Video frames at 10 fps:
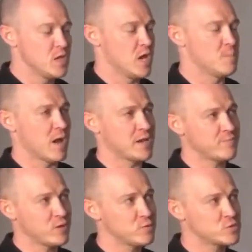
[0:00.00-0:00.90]
And
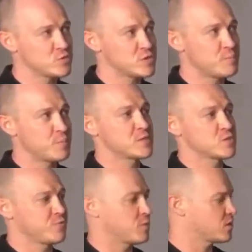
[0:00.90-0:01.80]
if I was using a big
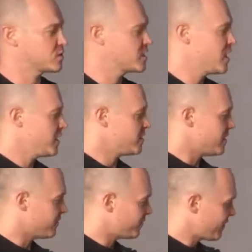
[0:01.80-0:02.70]
softbox,
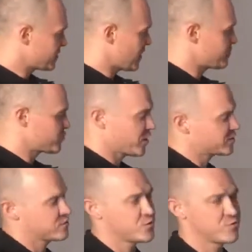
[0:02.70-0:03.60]
the effect that I'm
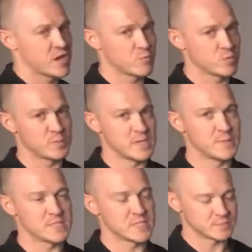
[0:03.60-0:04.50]
trying to create would be
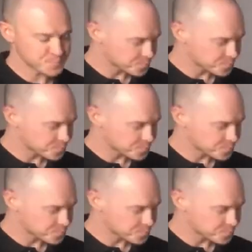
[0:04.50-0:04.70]
limited.